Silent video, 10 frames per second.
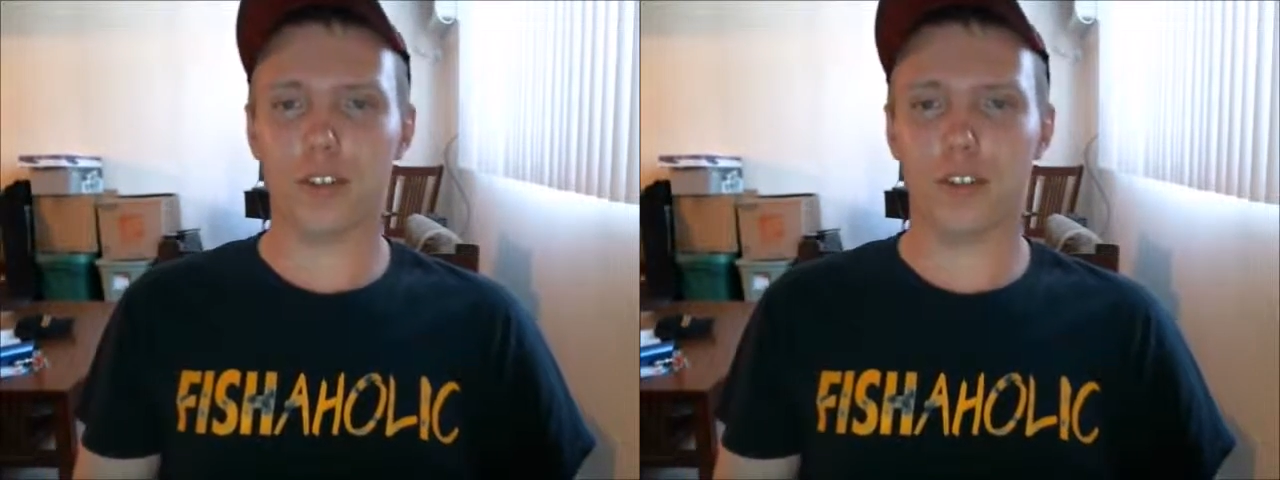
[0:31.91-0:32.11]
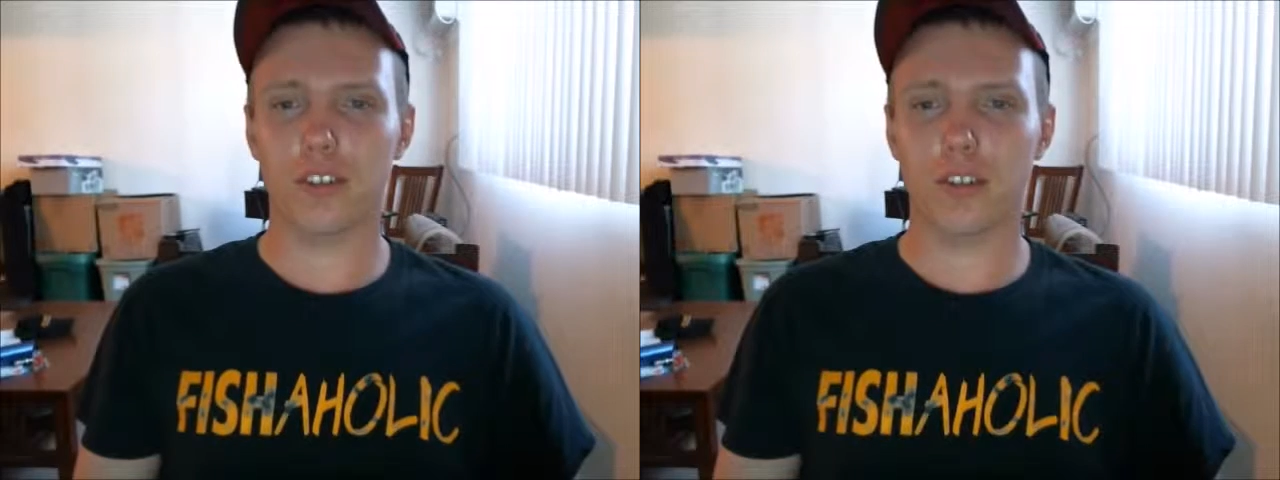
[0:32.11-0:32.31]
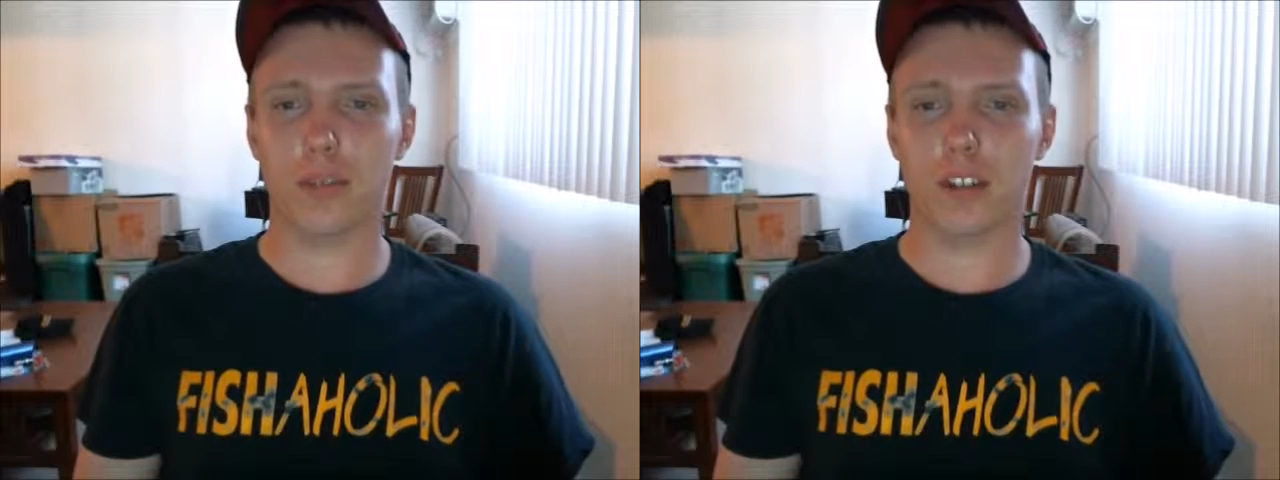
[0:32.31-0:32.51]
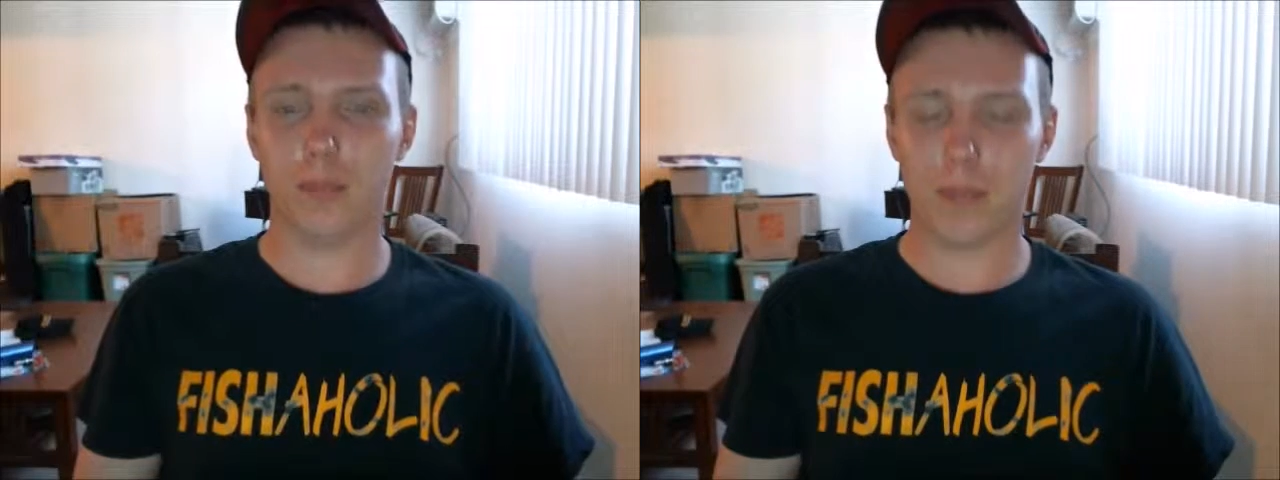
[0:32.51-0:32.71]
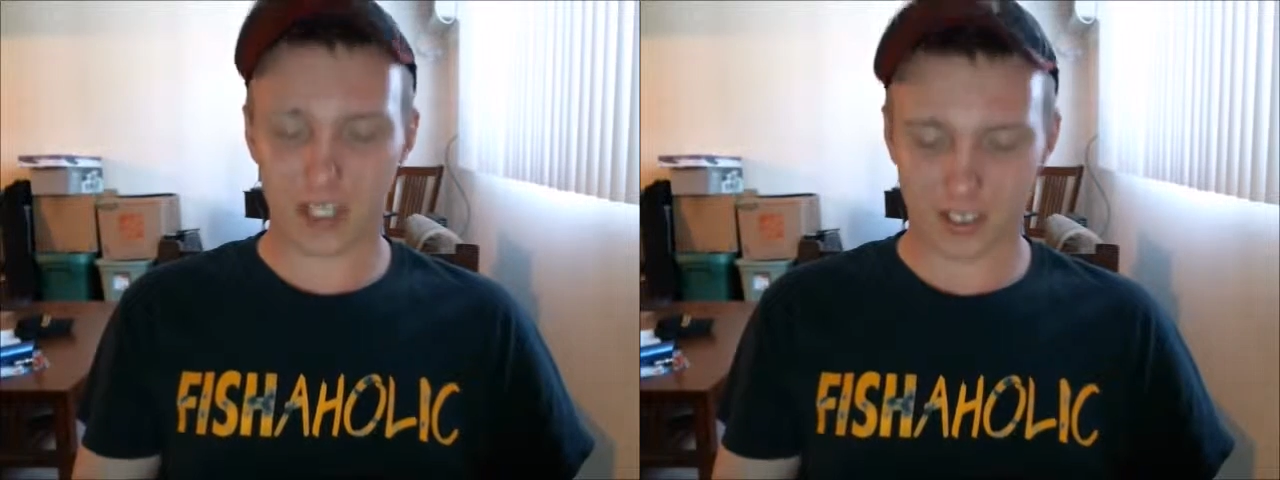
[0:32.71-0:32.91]
Dipper coming
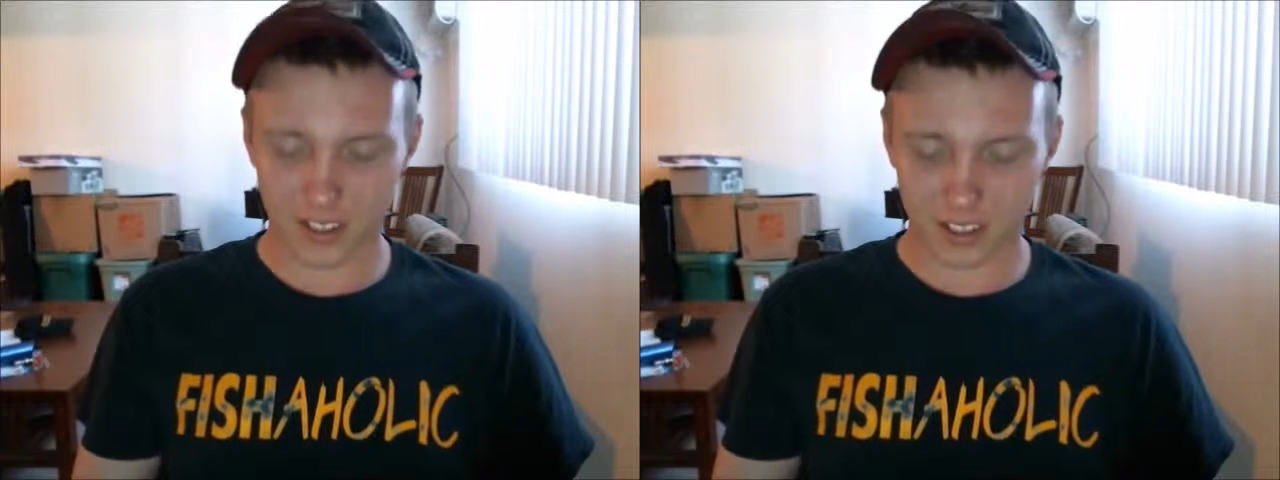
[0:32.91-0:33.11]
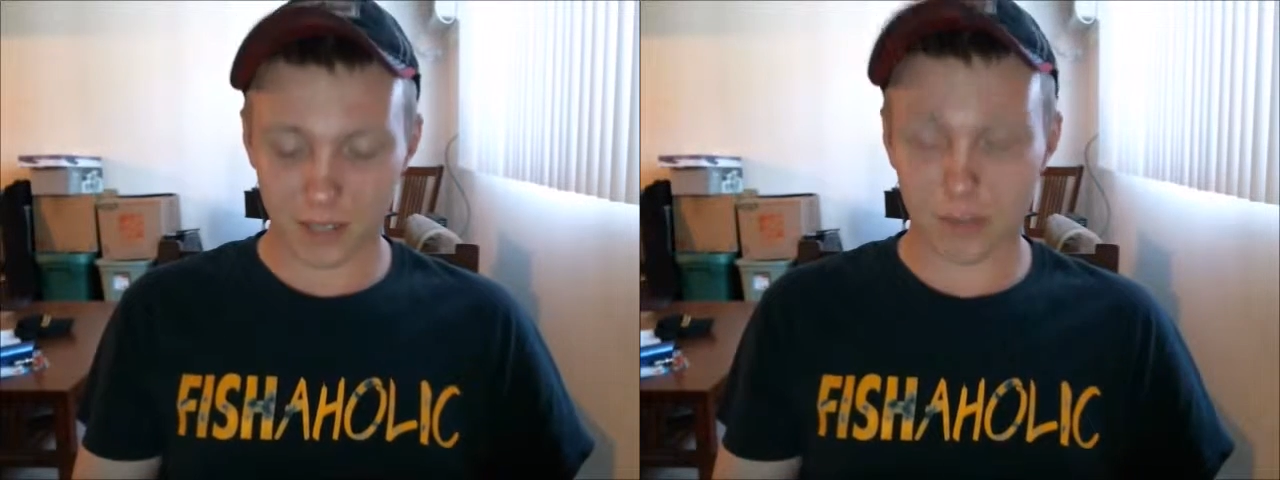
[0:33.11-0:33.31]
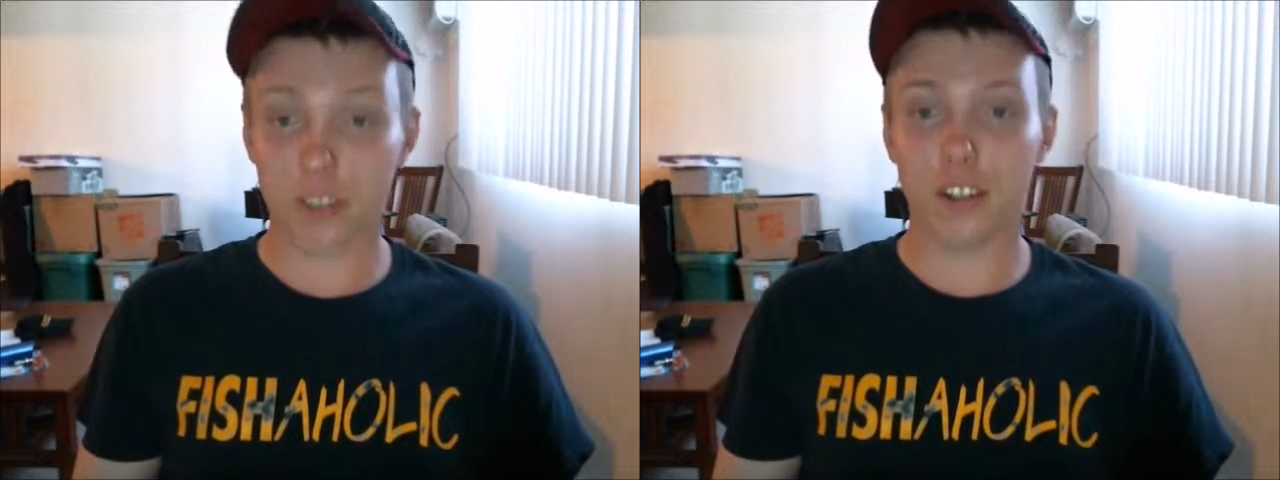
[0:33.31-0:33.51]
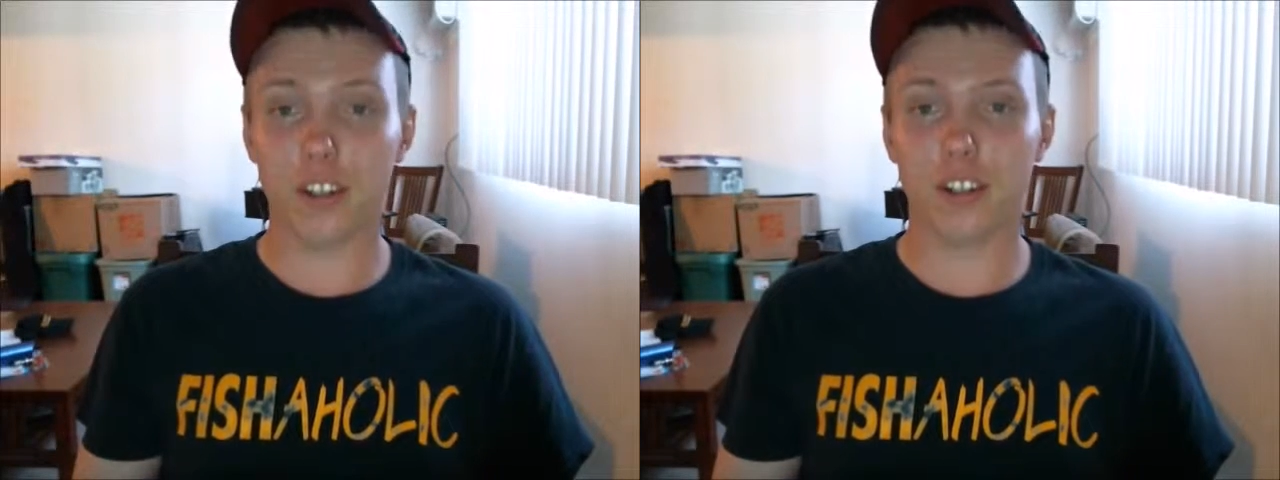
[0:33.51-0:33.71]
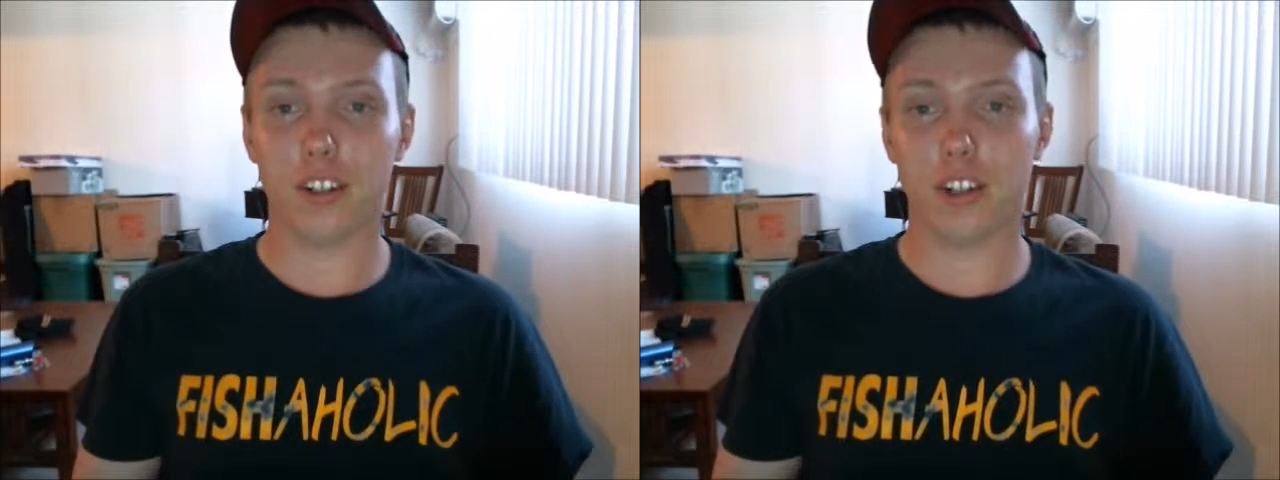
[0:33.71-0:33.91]
back to you today with
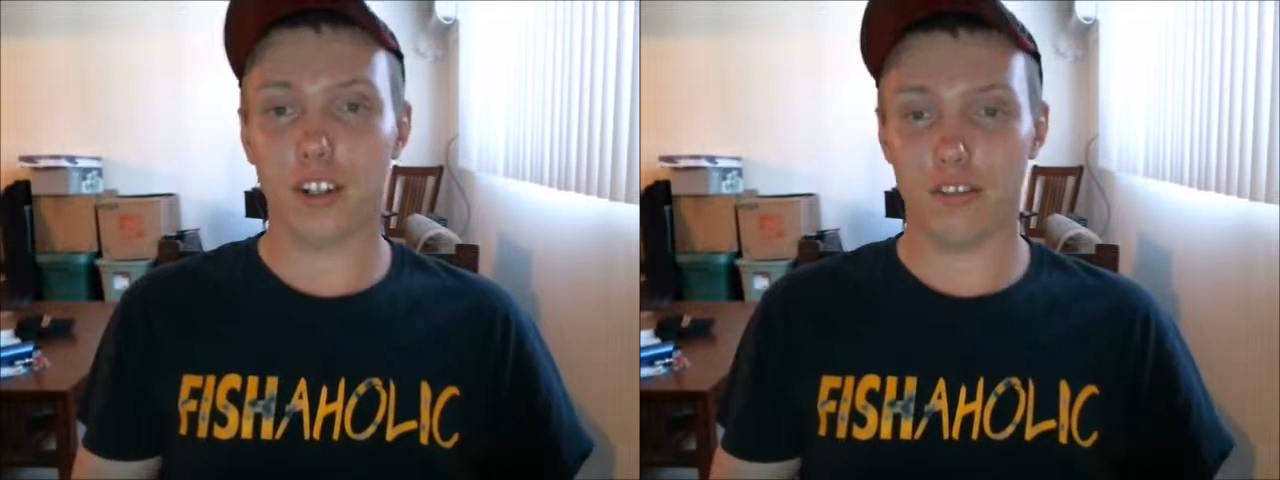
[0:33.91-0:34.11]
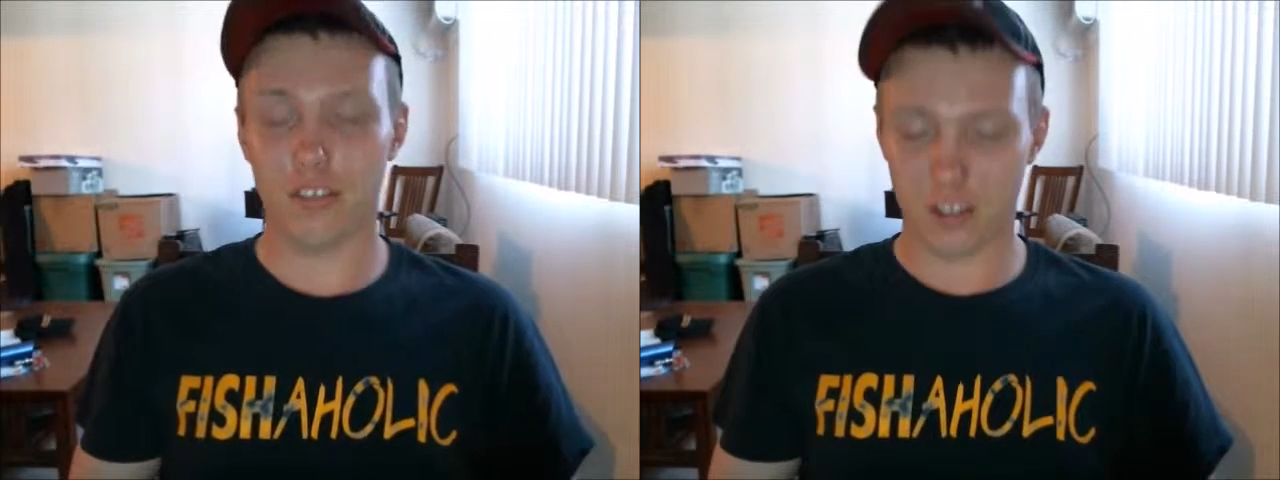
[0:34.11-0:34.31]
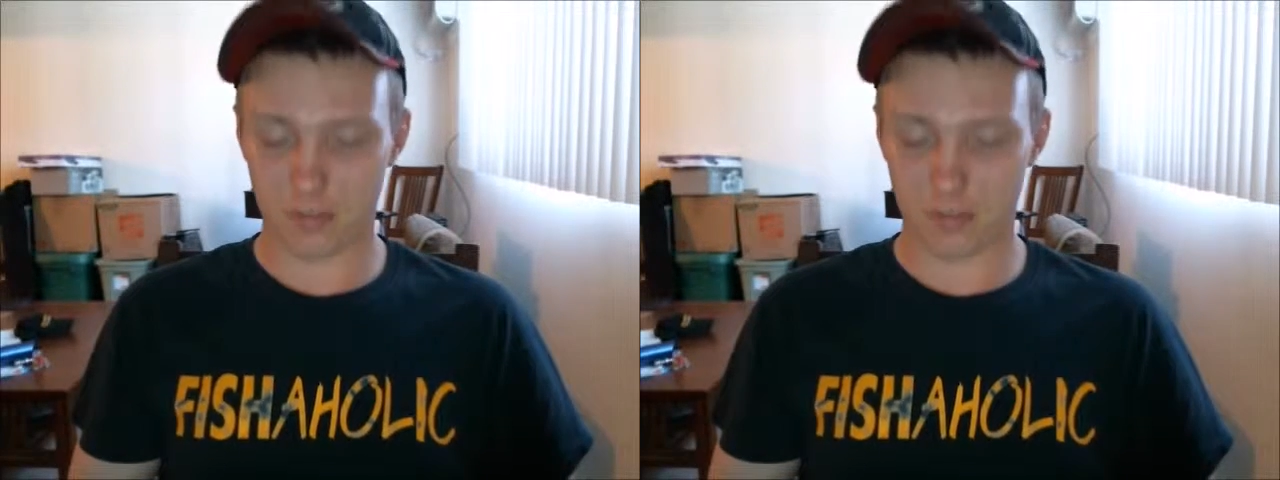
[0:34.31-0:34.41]
another dip.